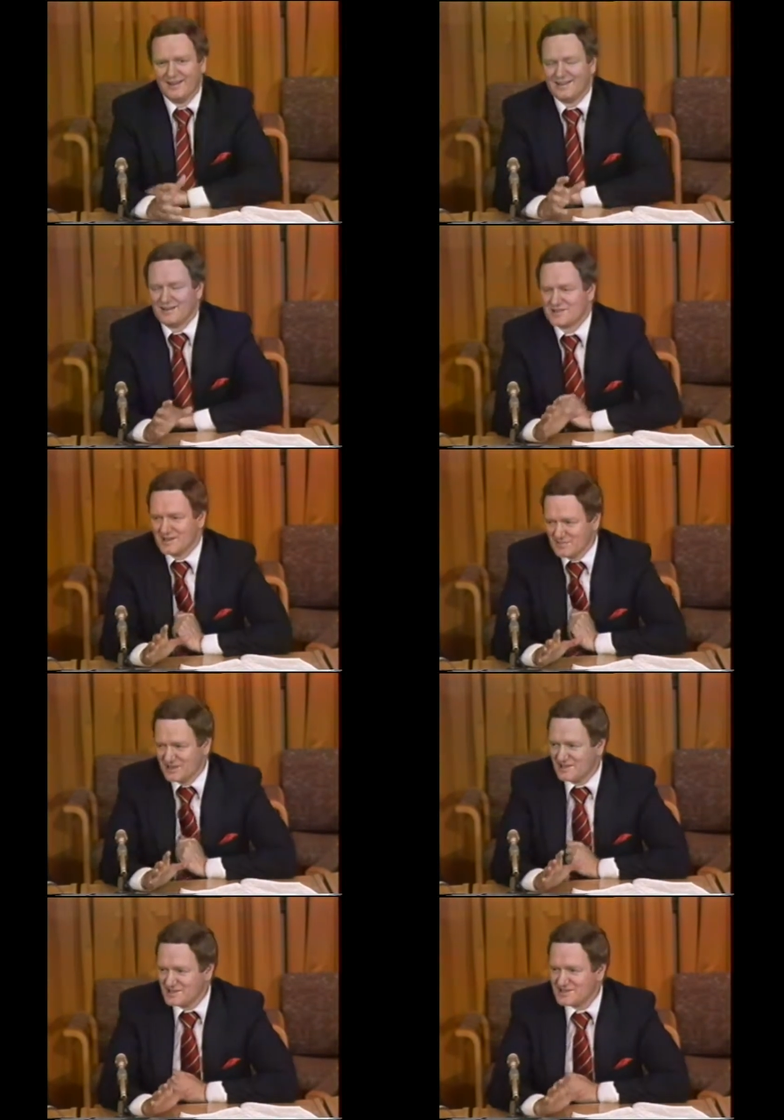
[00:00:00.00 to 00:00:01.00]
Now, some
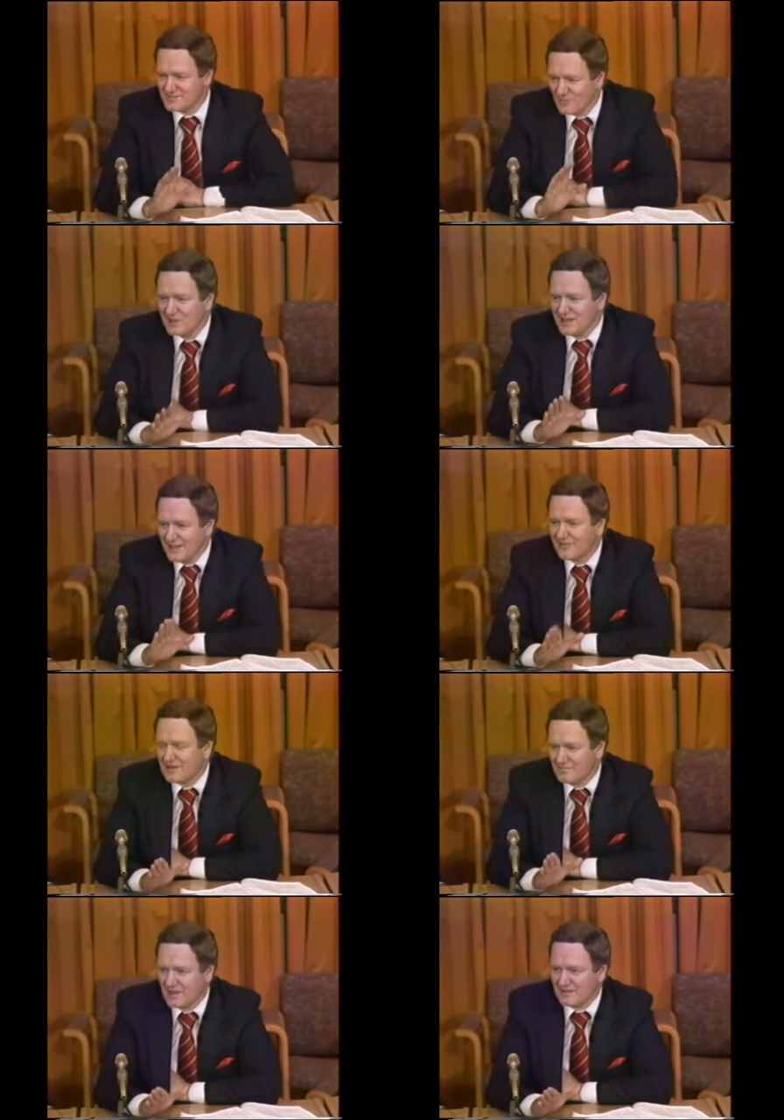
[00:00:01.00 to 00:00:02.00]
judges wouldn't even
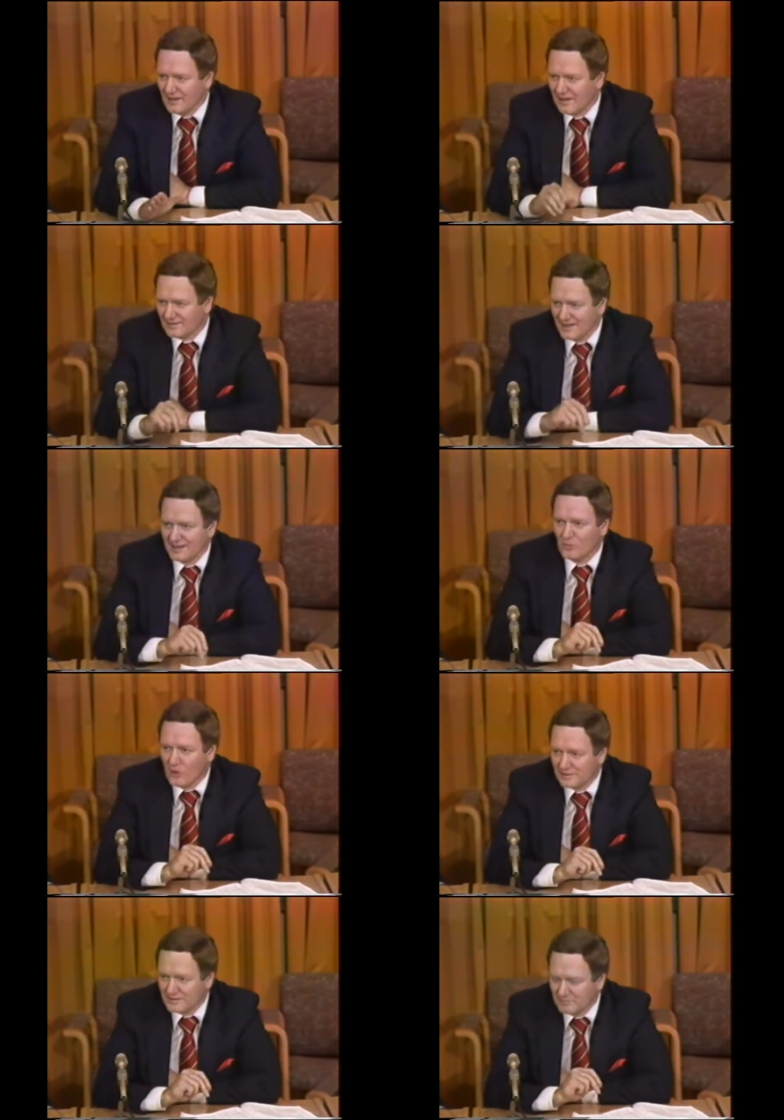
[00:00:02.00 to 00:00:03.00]
admit that. They'd
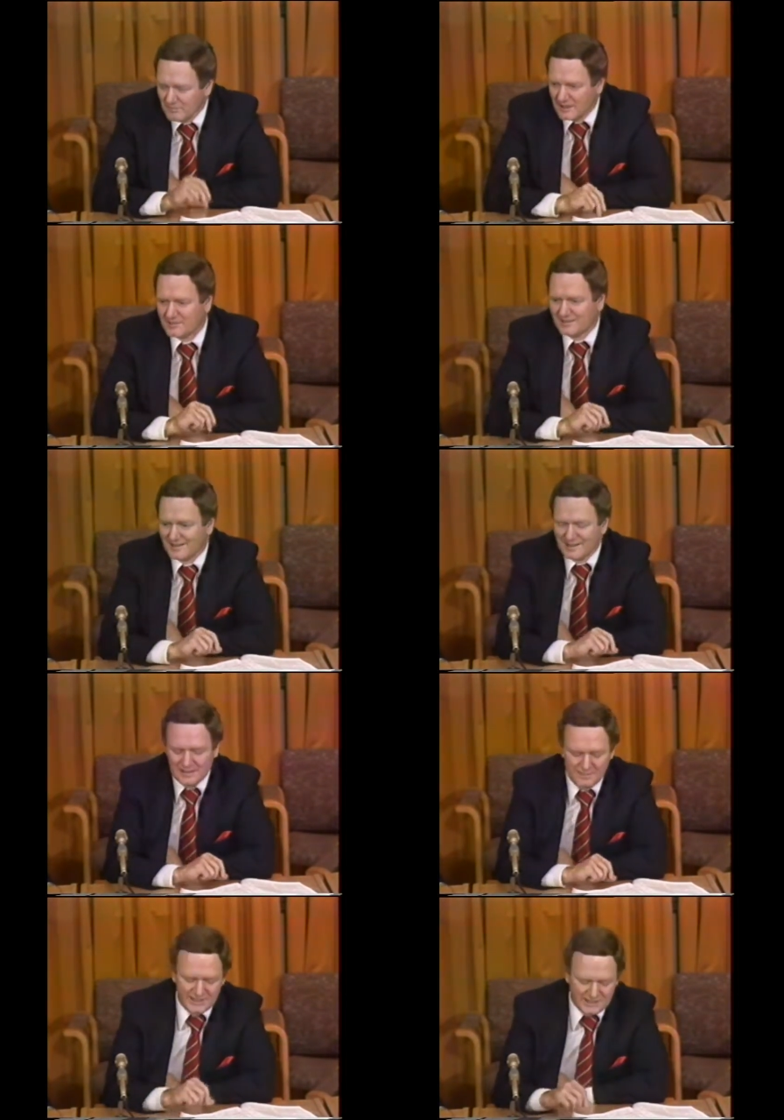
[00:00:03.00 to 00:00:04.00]
want the mother to
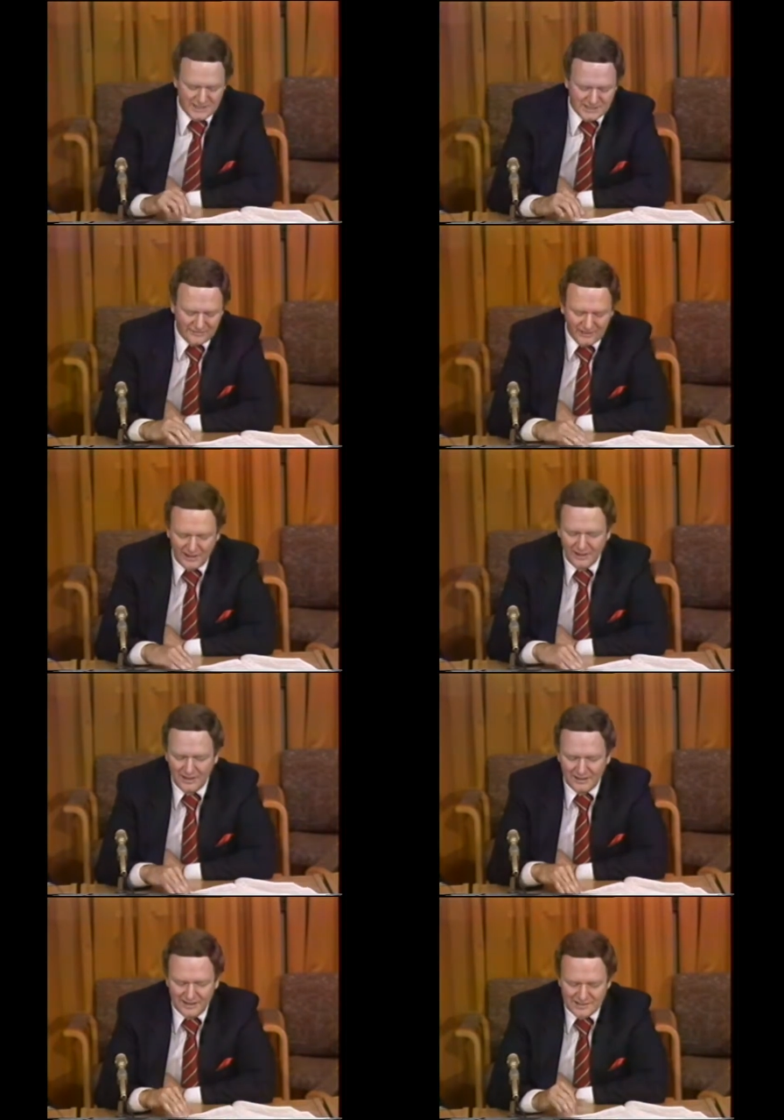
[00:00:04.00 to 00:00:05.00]
come to testify.
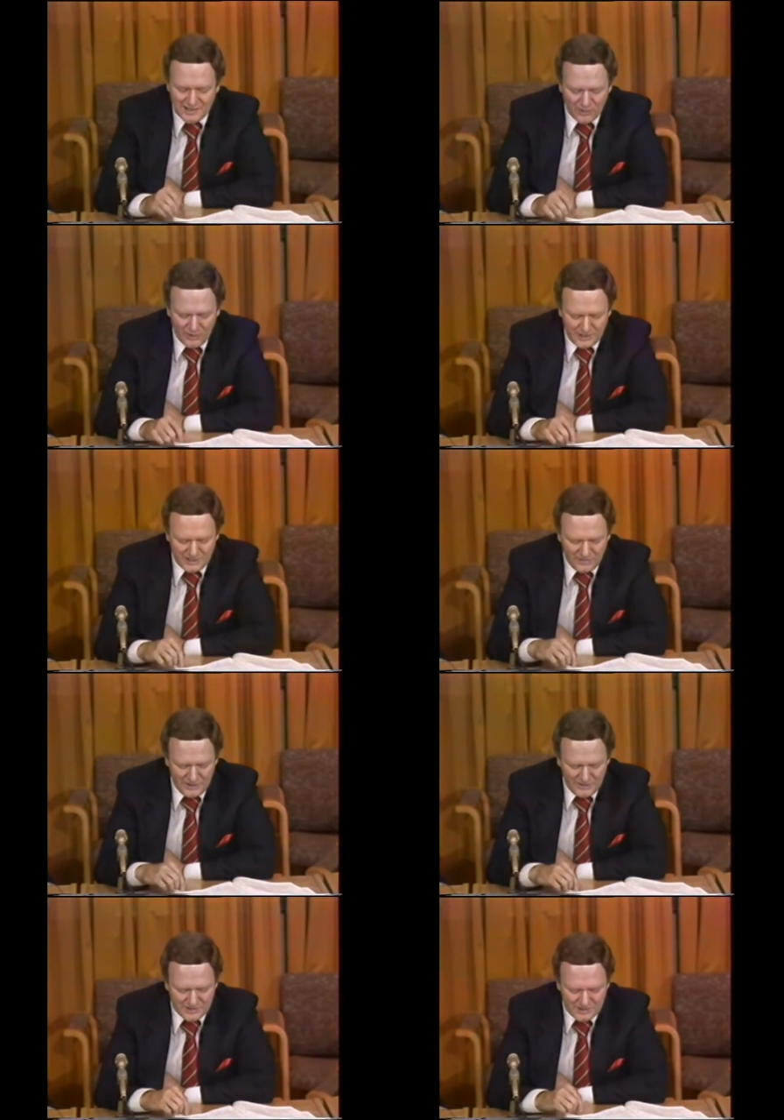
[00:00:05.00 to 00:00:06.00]
That's how rigid we
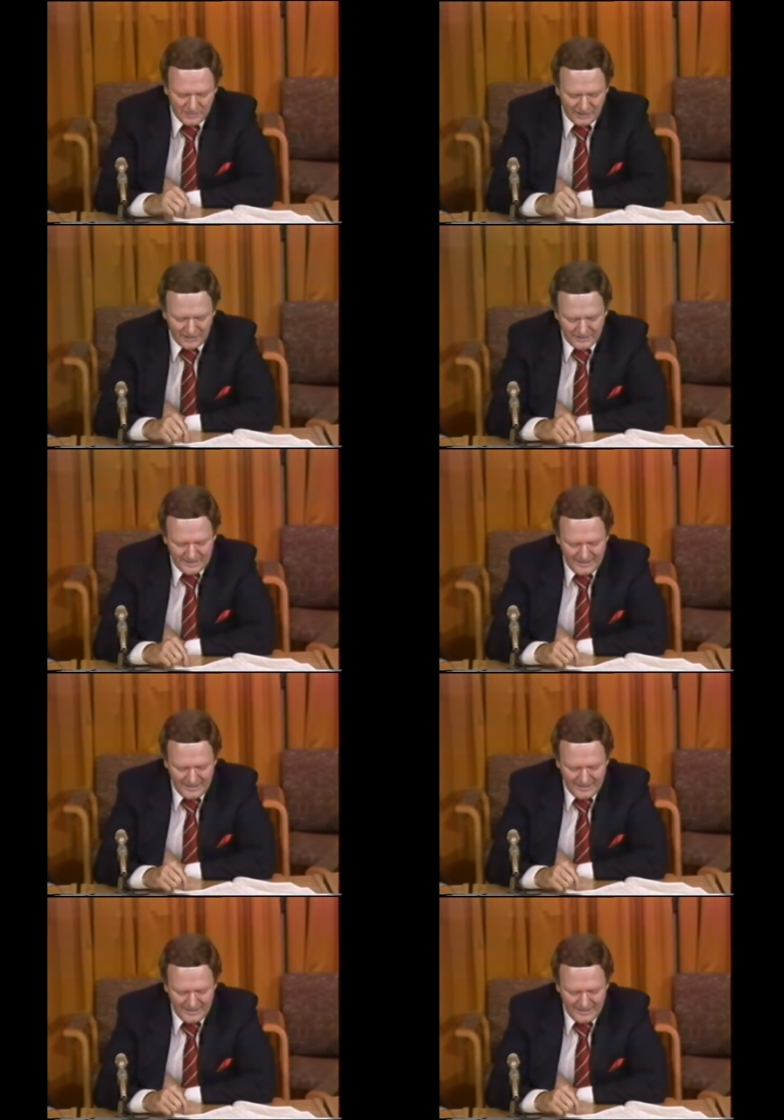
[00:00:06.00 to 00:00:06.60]
used to be.